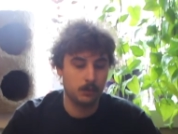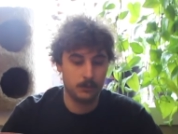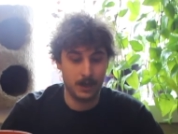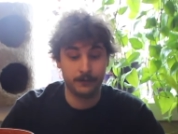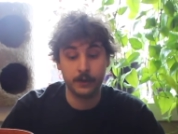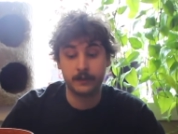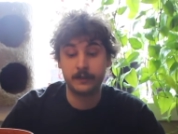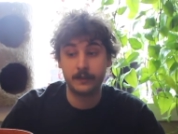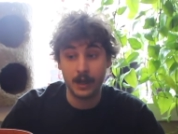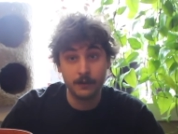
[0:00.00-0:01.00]
If it's
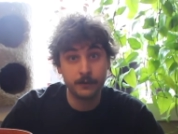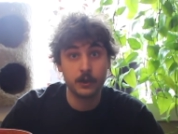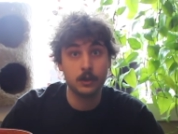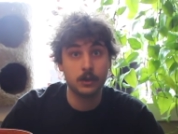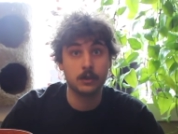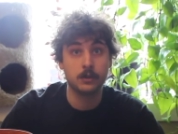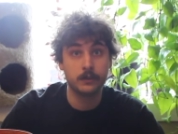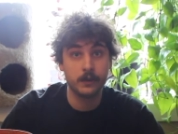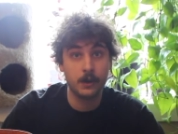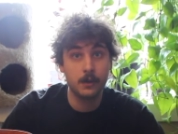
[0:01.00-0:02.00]
safe for you to do
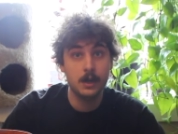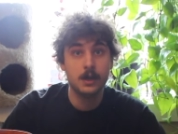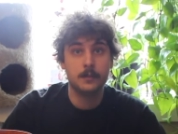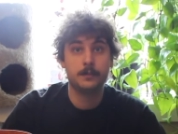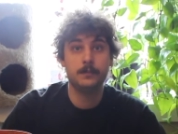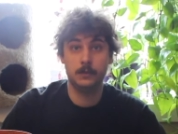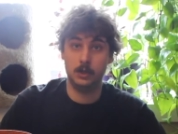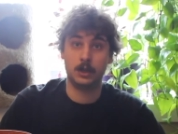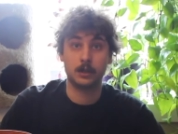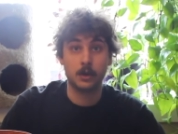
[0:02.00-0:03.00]
so,
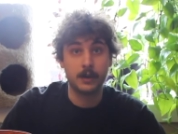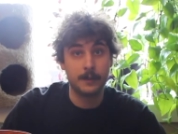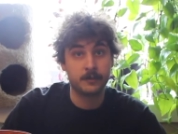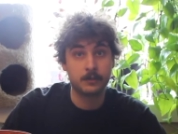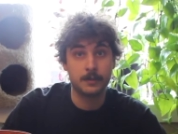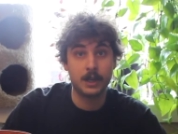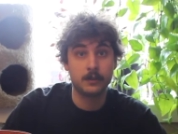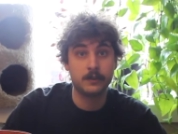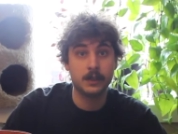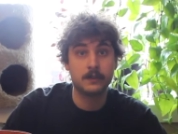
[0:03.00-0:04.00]
you can go grab some
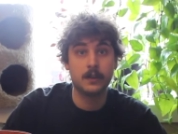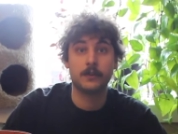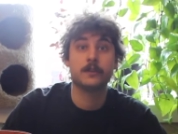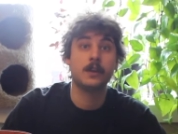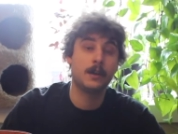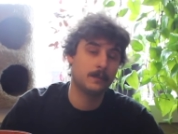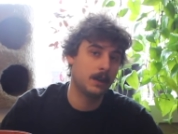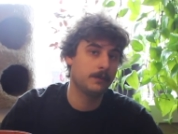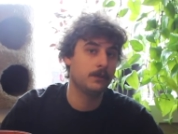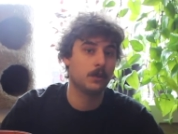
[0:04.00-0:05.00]
tomato seeds. If it's not
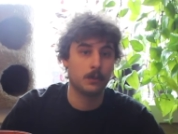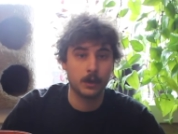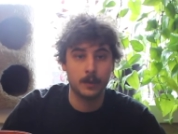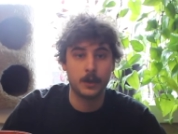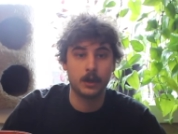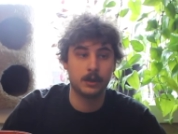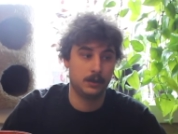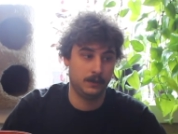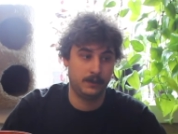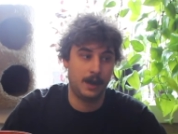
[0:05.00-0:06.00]
safe, don't worry about
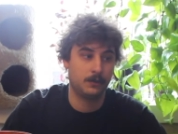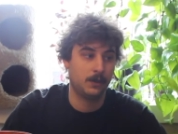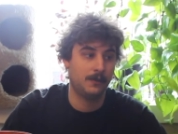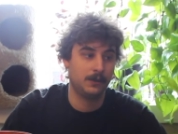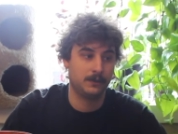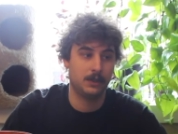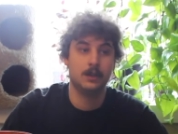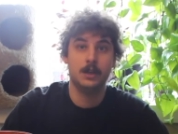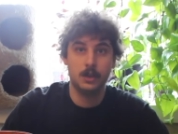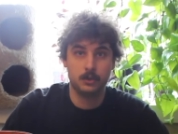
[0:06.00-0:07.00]
it. These times are
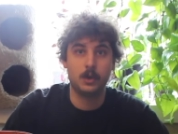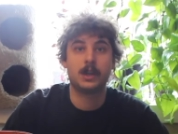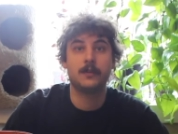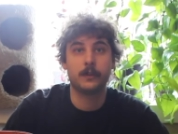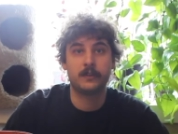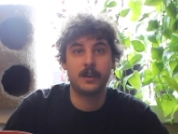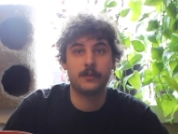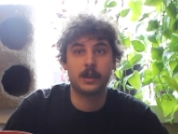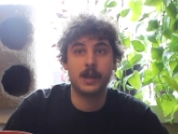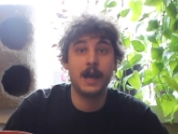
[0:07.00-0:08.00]
obviously tricky for
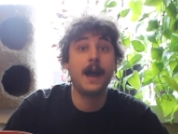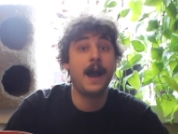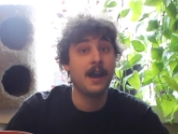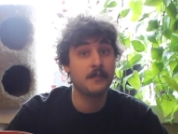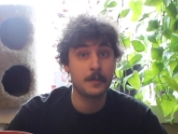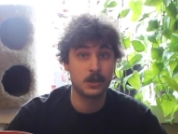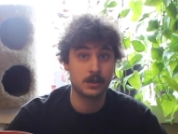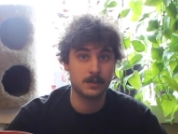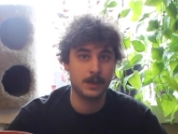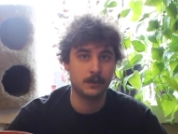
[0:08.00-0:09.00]
stuff like that. I have a
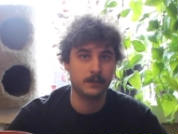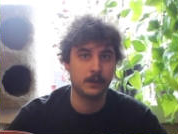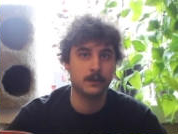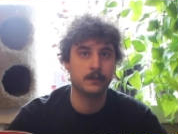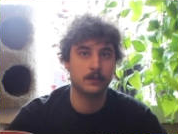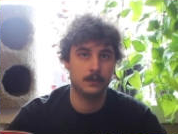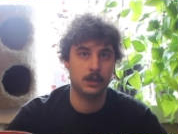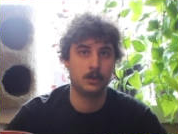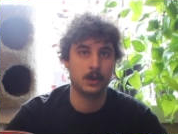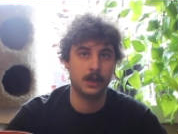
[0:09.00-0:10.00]
bunch of tomato seeds
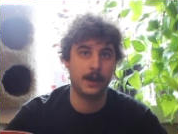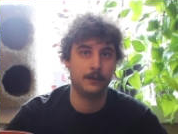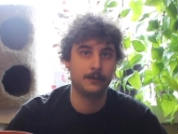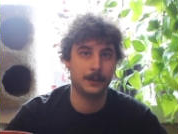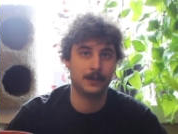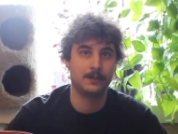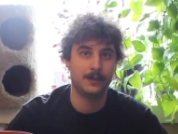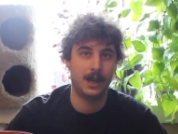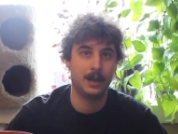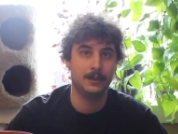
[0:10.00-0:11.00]
here at the house
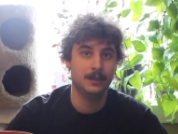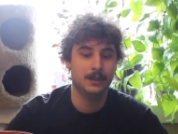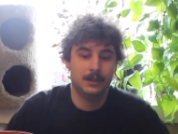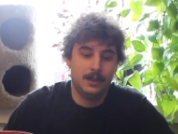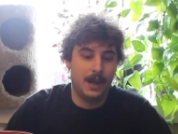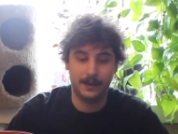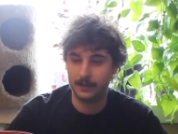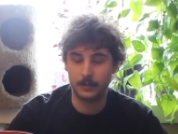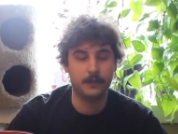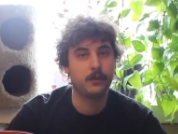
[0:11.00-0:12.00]
because I had
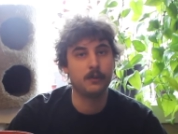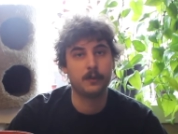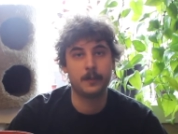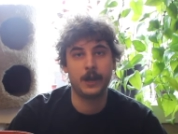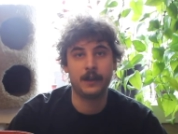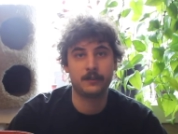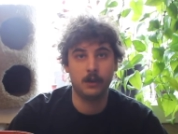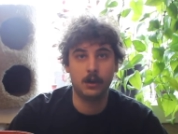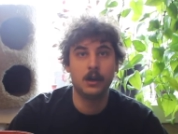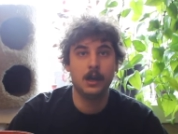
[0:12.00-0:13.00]
some left over from last
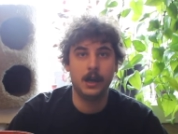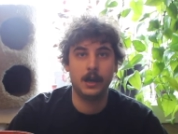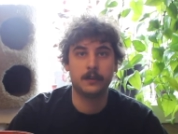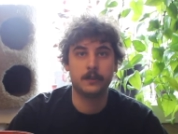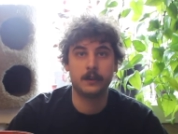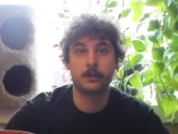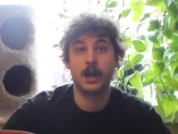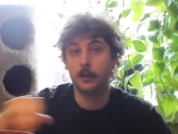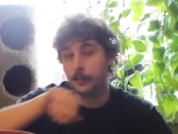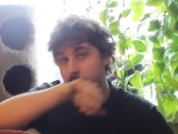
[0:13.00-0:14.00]
year. So that's
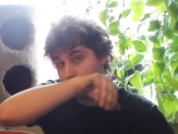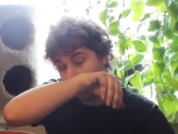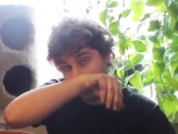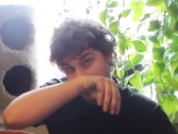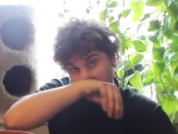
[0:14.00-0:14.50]
what I will be doing.